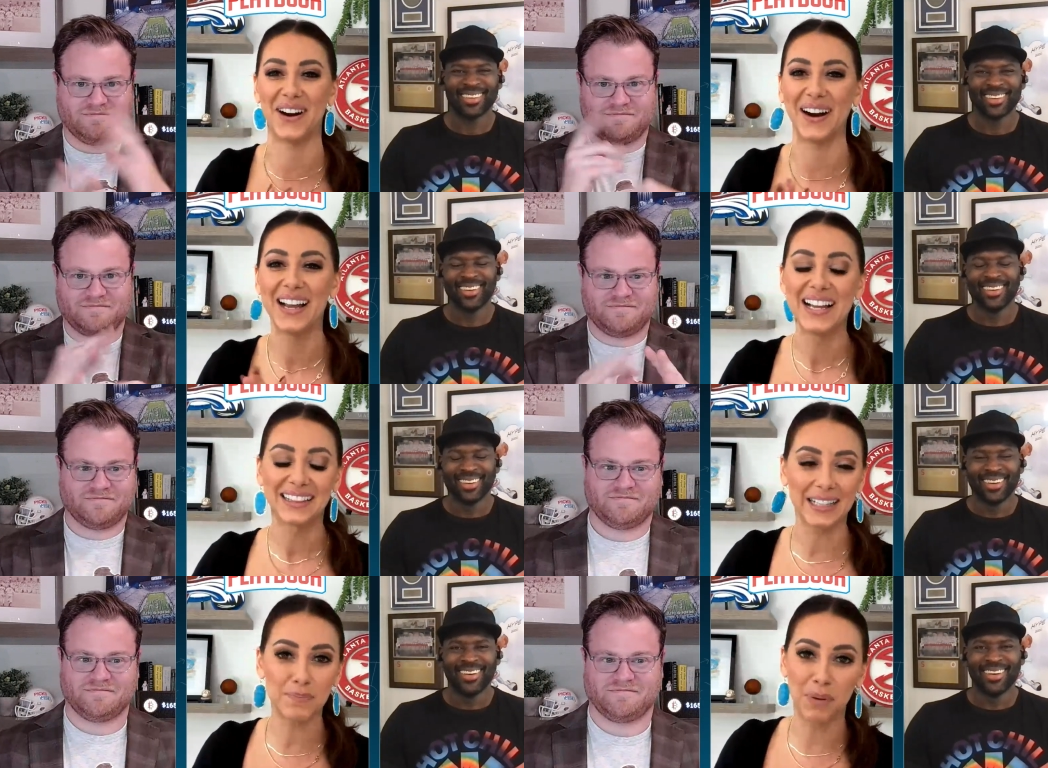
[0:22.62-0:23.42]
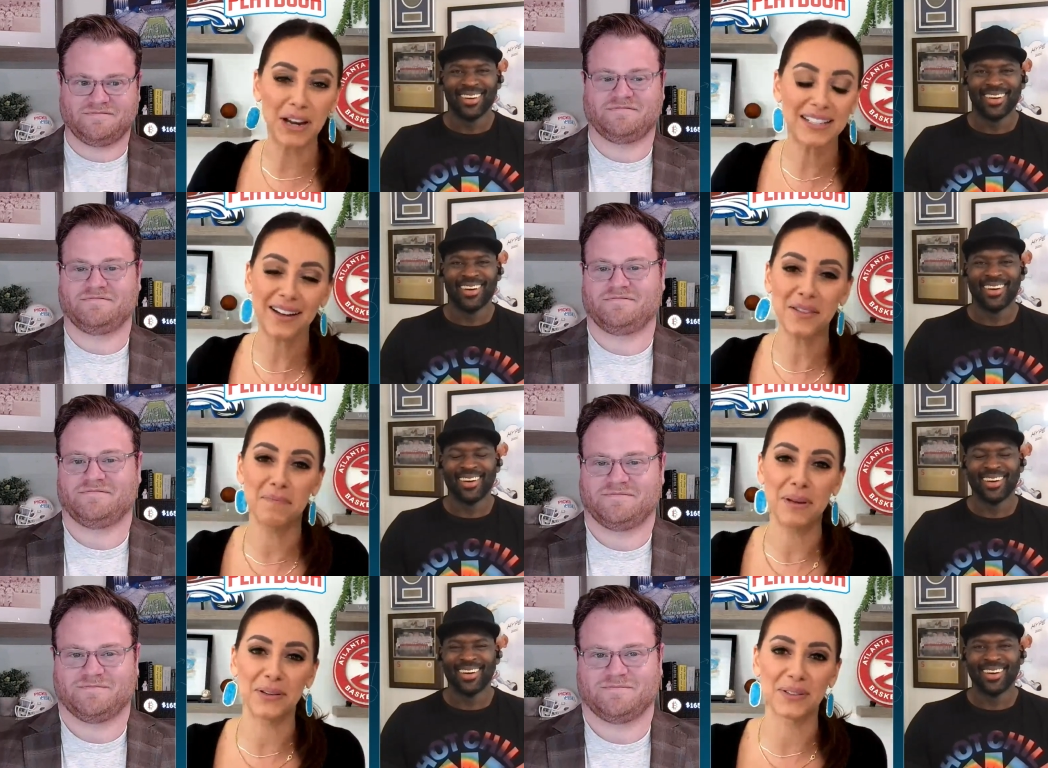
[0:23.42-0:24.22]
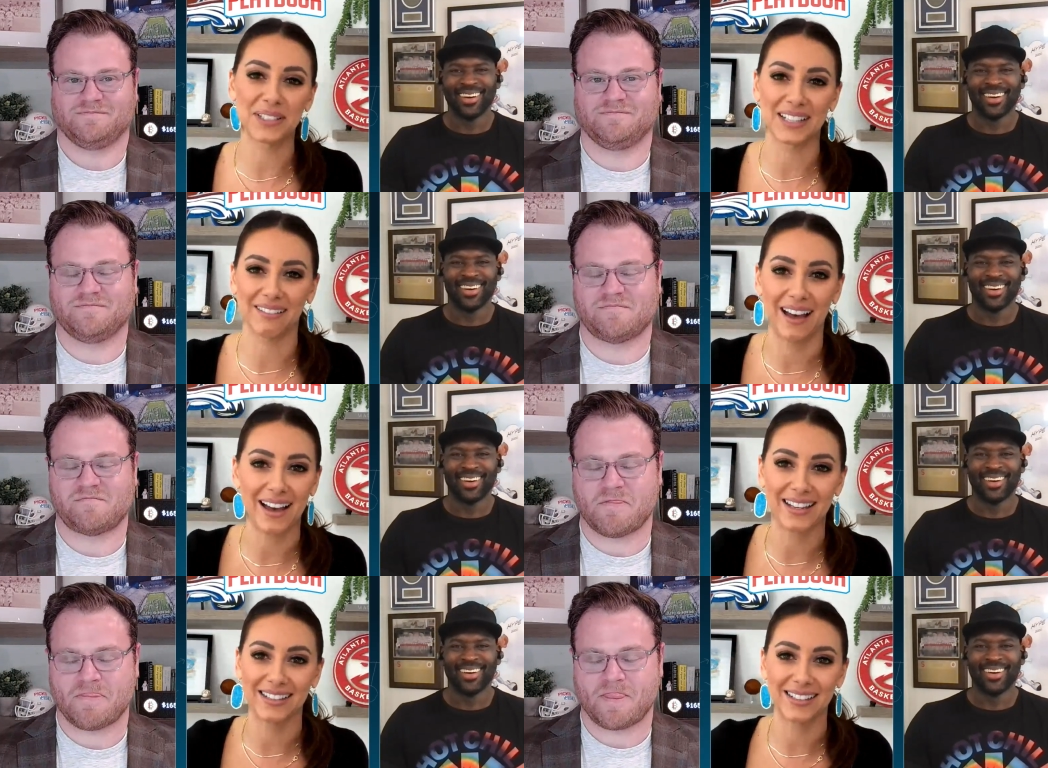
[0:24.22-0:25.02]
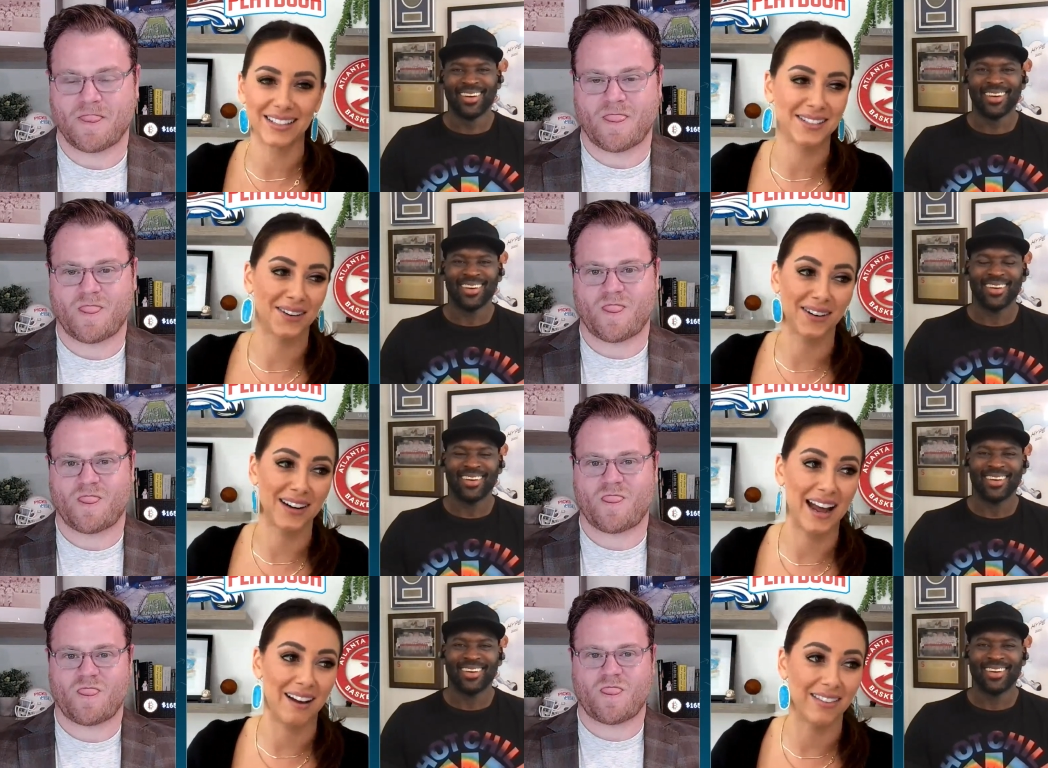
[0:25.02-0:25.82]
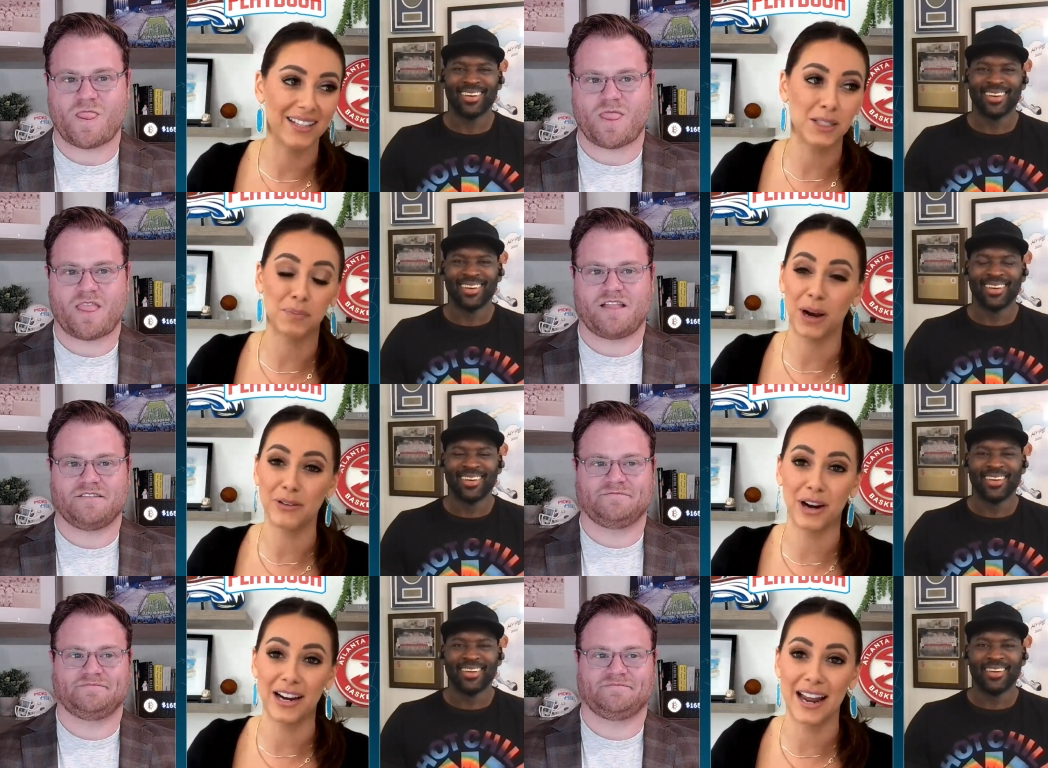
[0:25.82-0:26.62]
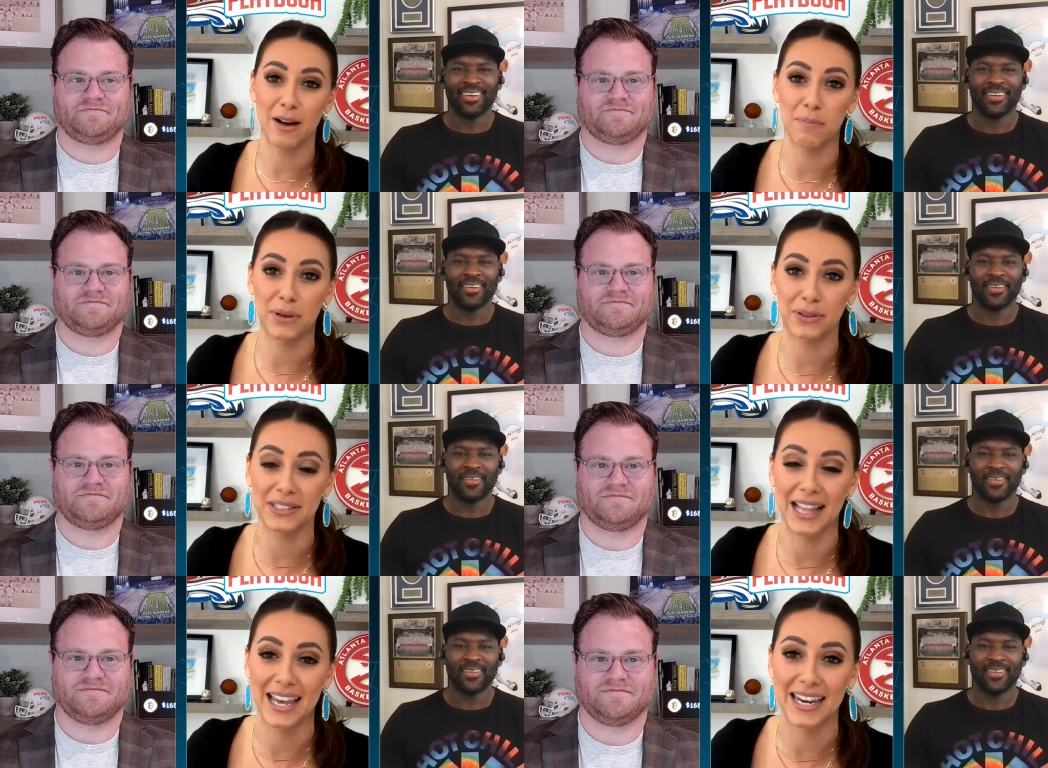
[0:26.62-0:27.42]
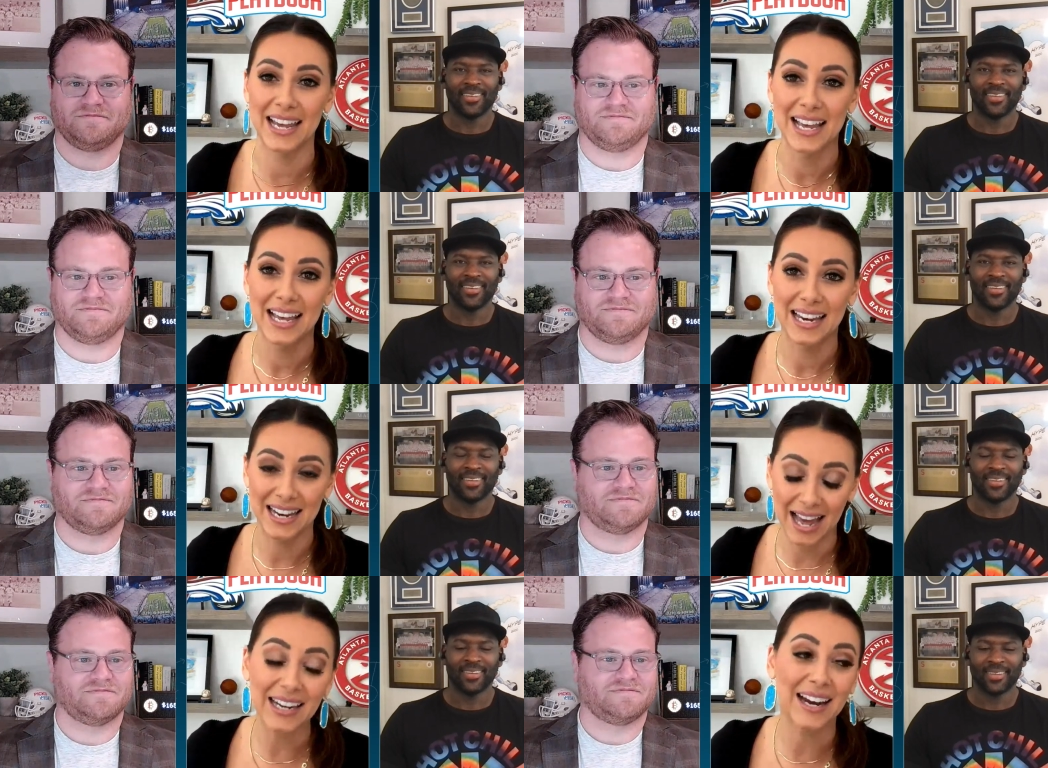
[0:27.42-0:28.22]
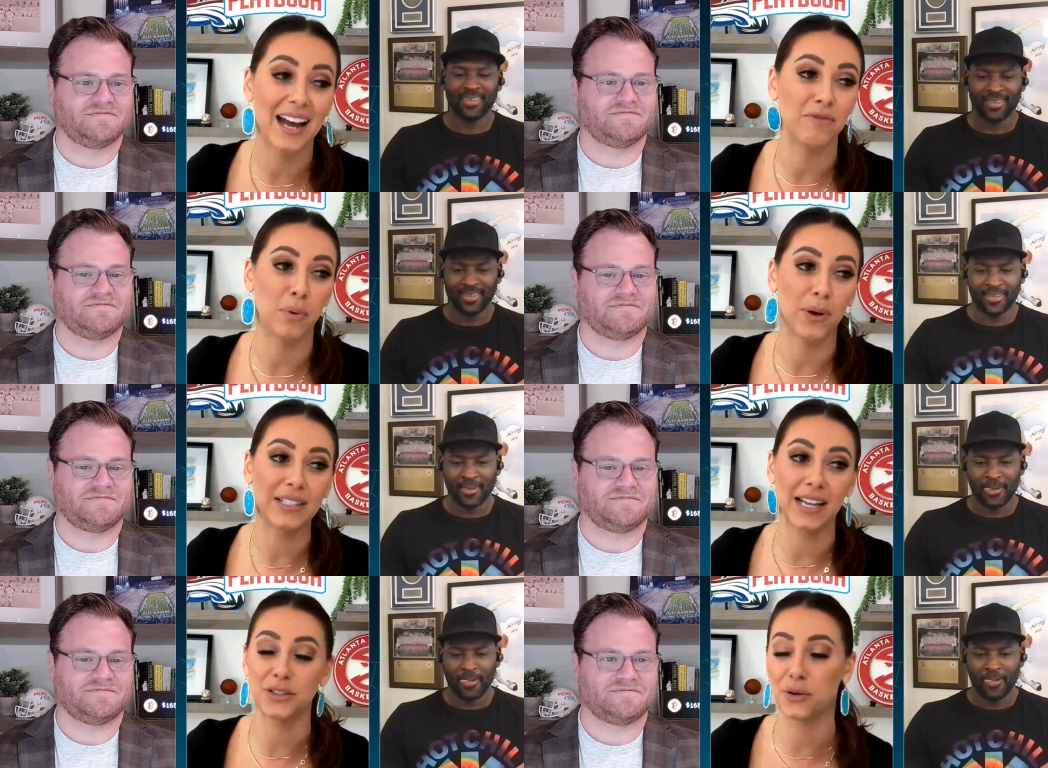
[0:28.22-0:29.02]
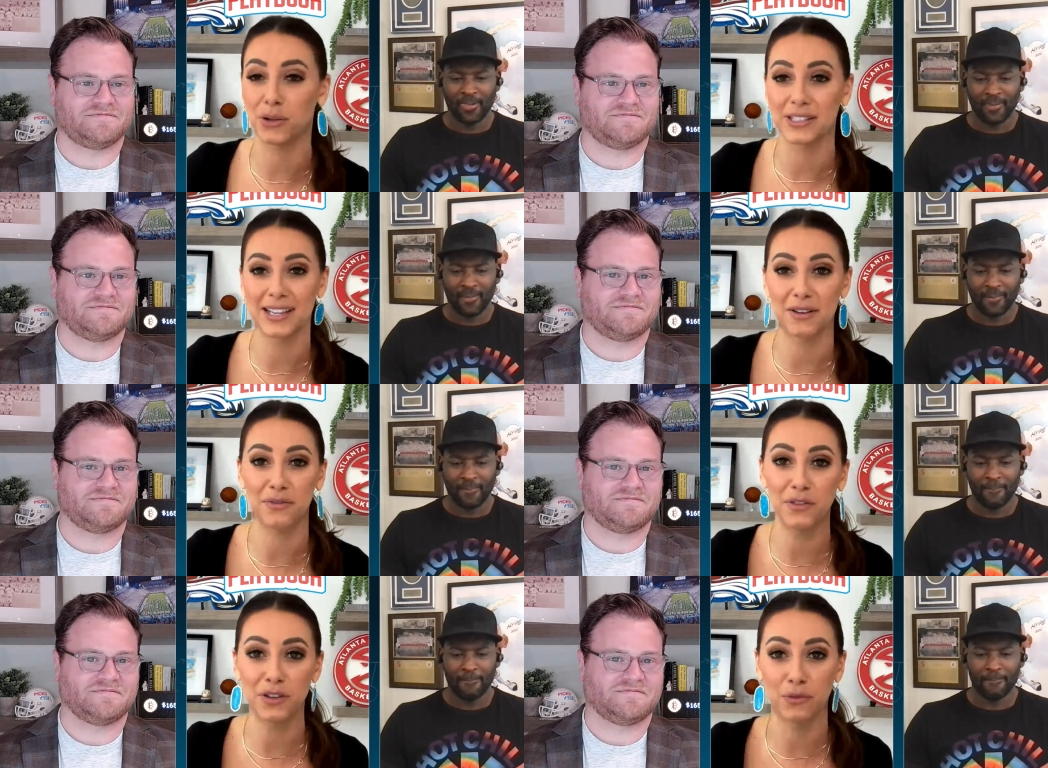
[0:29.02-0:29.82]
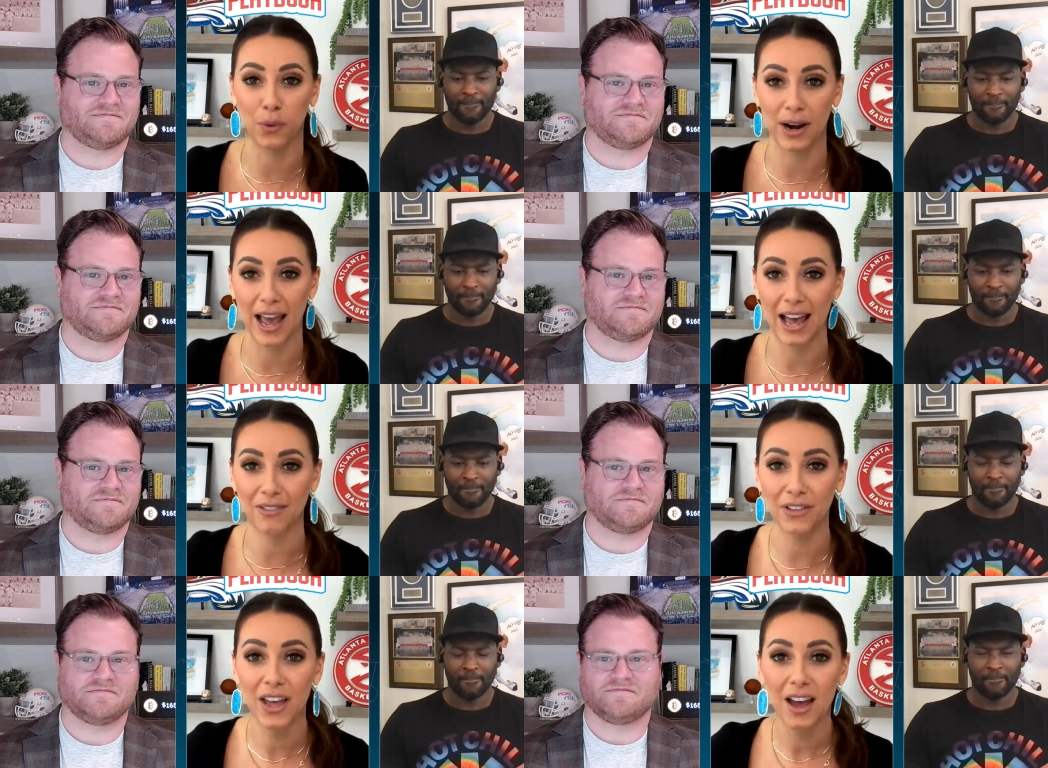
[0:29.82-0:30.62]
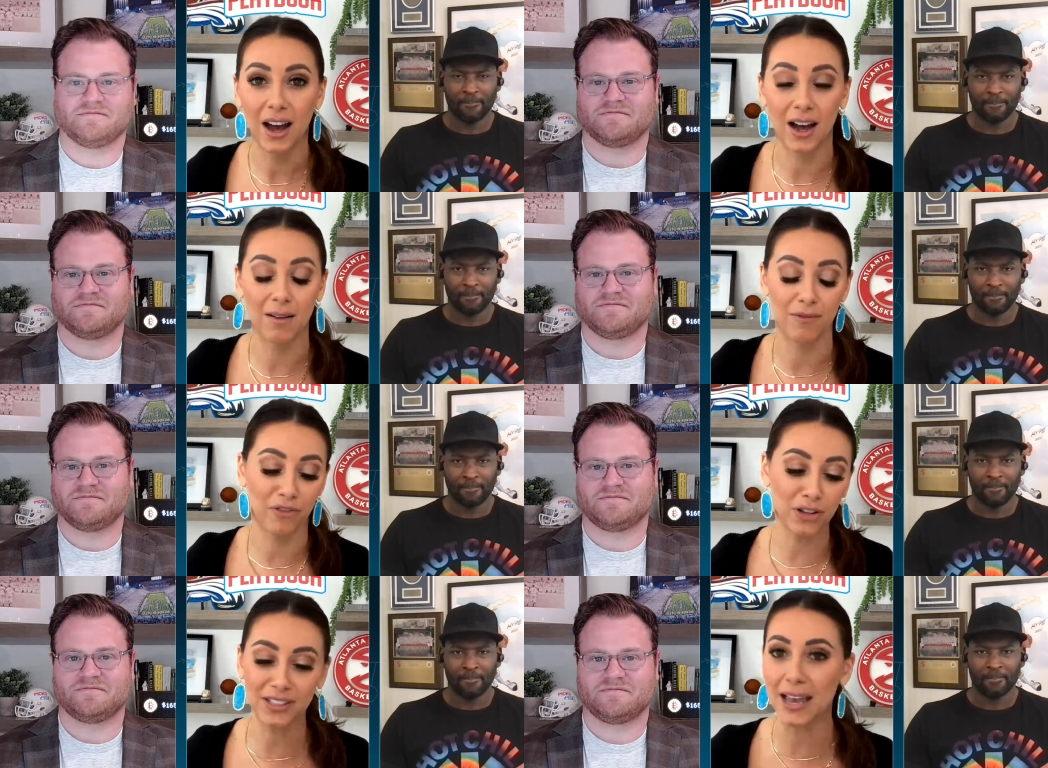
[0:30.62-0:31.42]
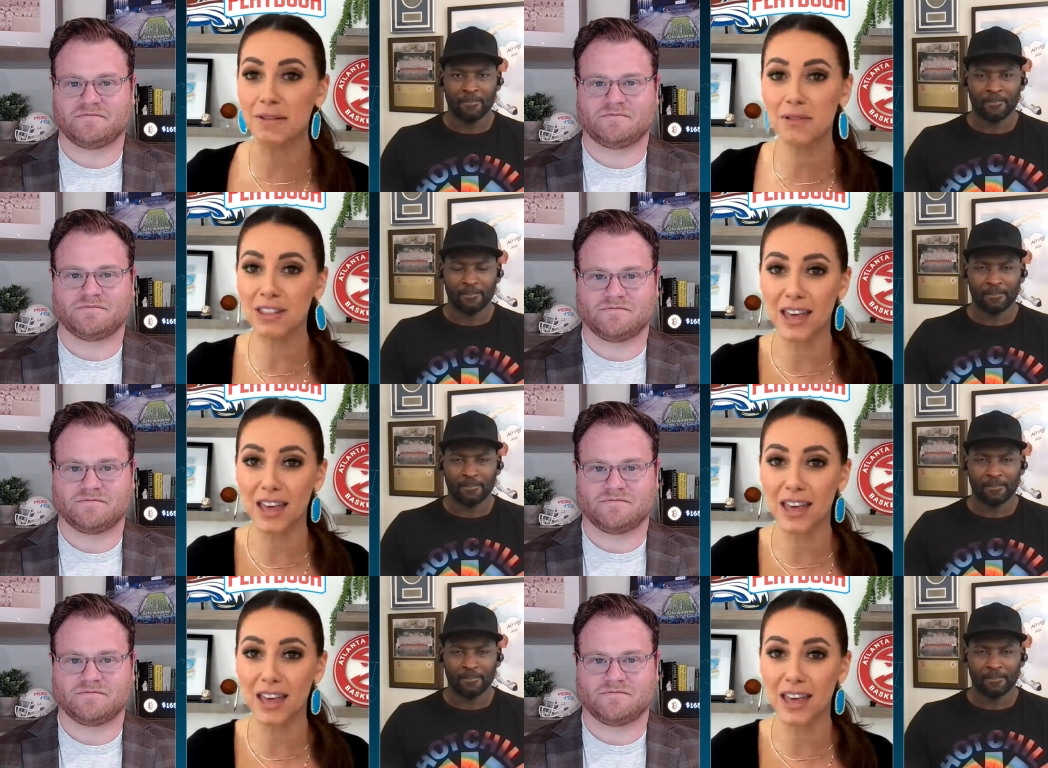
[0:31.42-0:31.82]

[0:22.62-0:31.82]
Speaker 1: far. Let's break down the Bills Lions to start it out. This spread right now, Bills laying nine and a half points. That total is set at fifty-four and a half. Um, first game to be